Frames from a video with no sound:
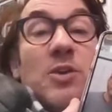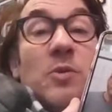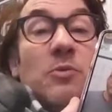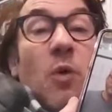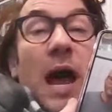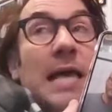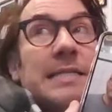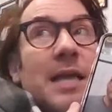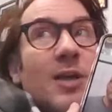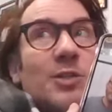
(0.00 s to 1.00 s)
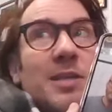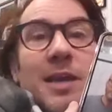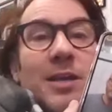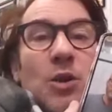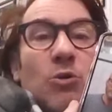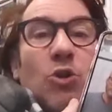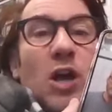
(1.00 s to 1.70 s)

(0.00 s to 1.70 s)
You with YSL's, you know,